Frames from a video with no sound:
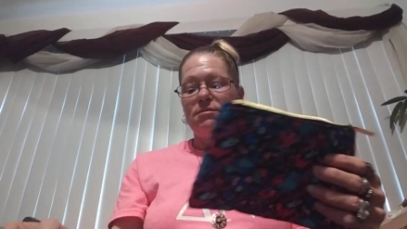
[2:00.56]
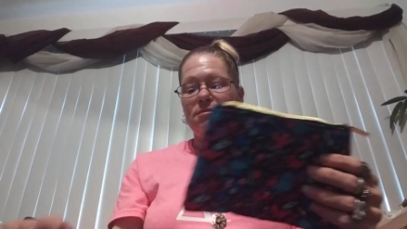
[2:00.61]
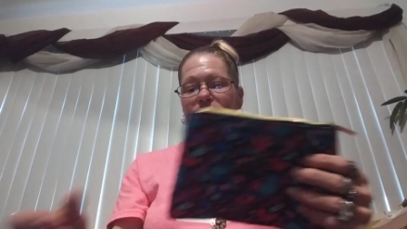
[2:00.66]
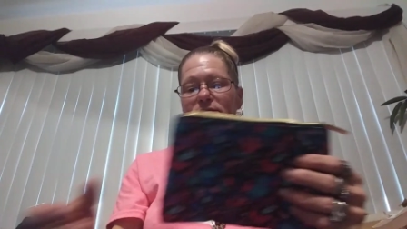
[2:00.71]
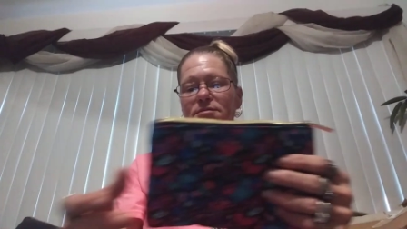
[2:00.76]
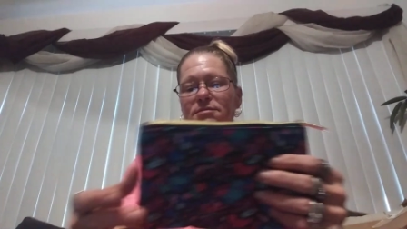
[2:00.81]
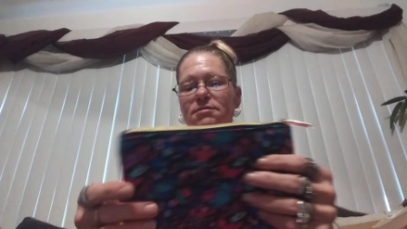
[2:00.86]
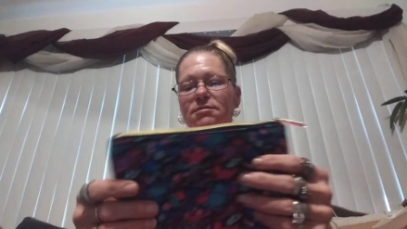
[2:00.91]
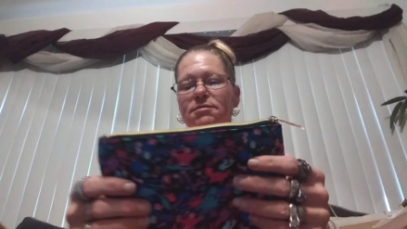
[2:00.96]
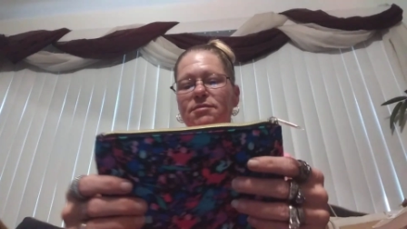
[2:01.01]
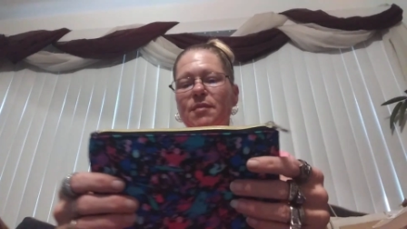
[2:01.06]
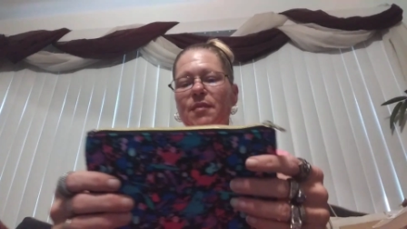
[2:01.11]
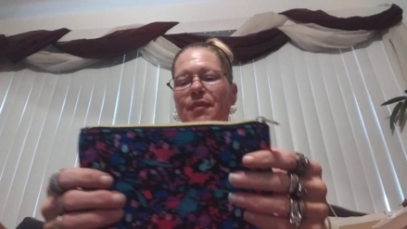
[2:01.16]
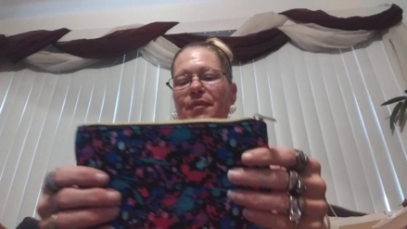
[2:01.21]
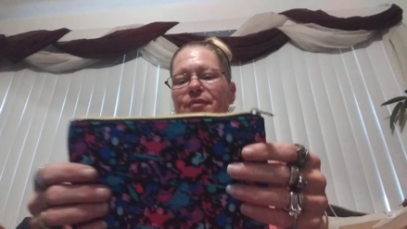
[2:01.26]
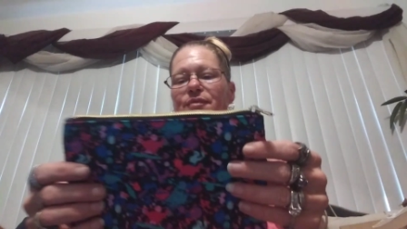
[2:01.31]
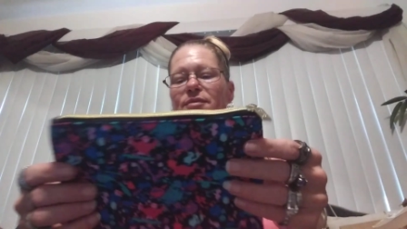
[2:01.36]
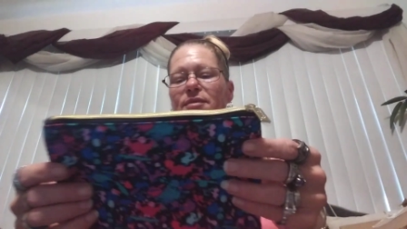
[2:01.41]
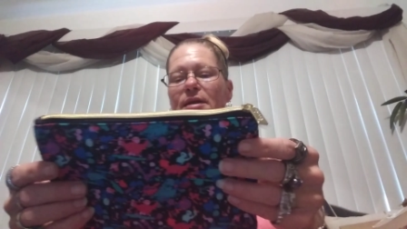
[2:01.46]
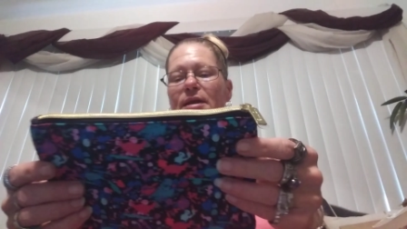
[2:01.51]
I,
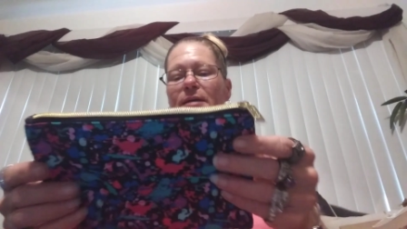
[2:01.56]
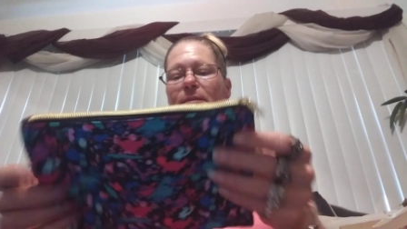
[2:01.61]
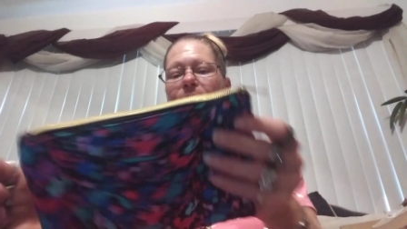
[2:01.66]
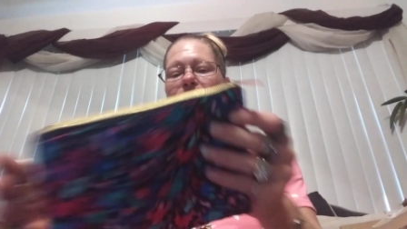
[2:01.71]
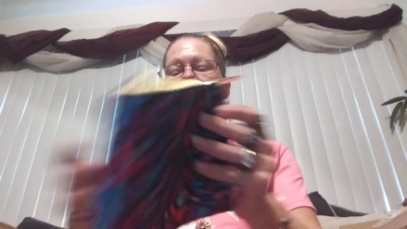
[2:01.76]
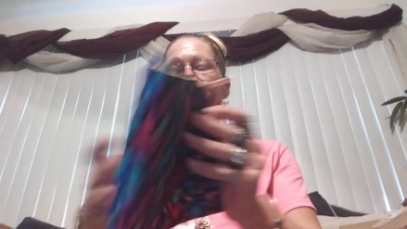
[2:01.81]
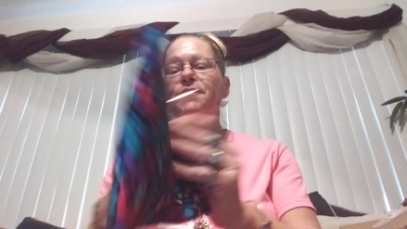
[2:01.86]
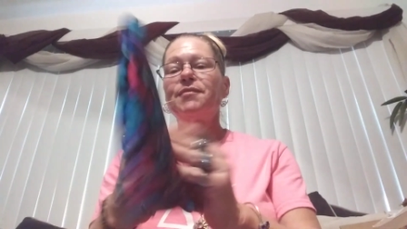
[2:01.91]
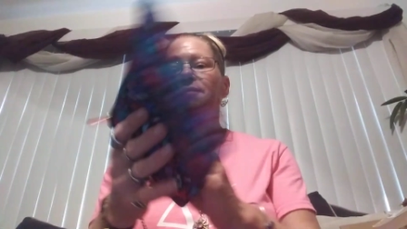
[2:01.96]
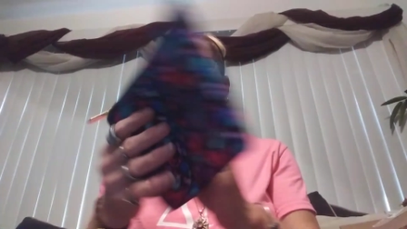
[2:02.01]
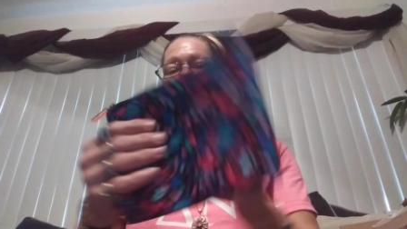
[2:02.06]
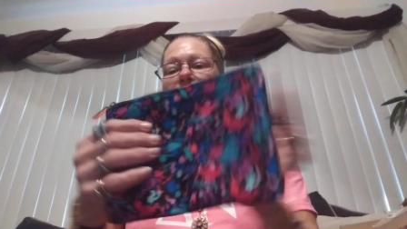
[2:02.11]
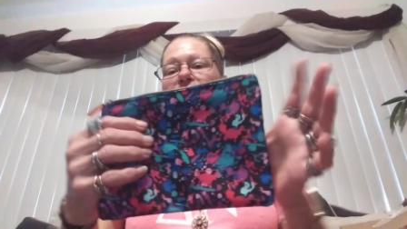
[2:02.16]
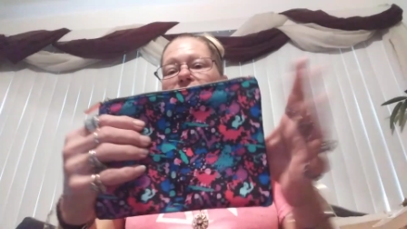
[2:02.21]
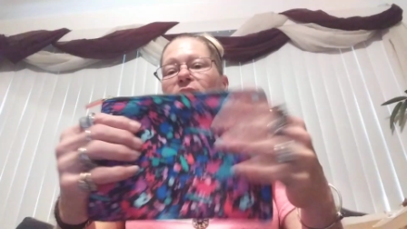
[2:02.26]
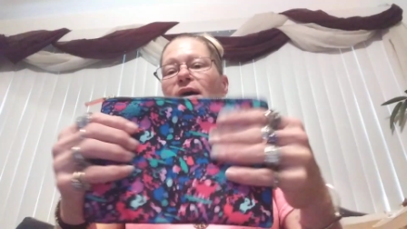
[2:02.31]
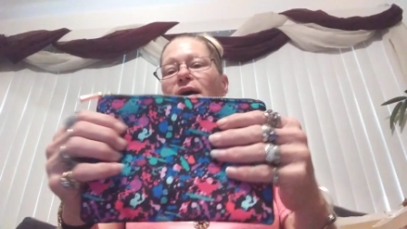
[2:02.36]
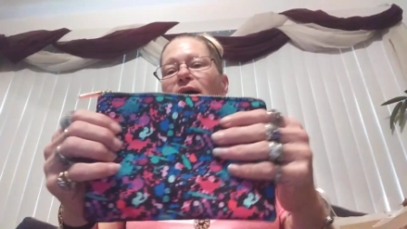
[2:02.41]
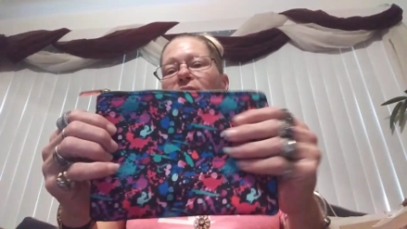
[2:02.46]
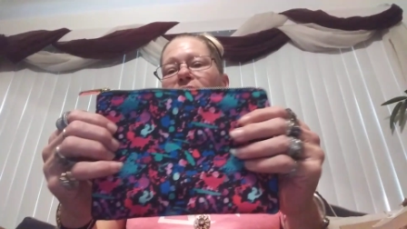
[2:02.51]
I hear
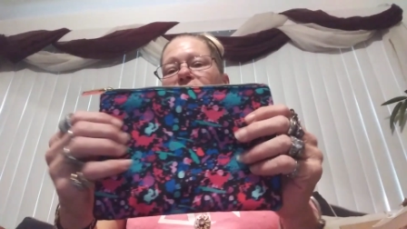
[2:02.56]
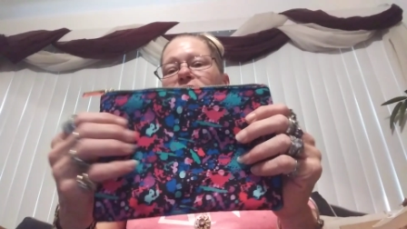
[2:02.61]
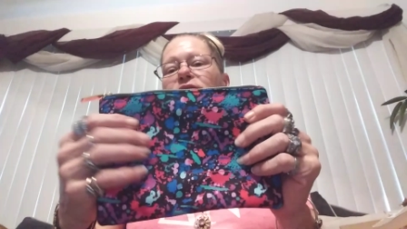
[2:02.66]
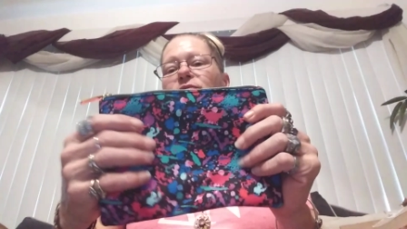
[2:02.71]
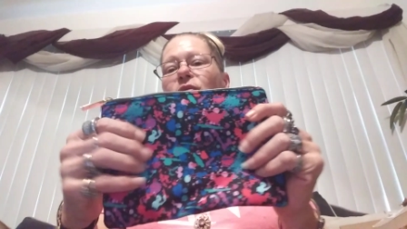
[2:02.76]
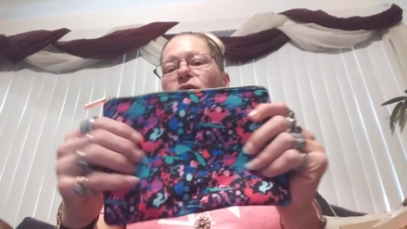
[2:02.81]
Mima. It's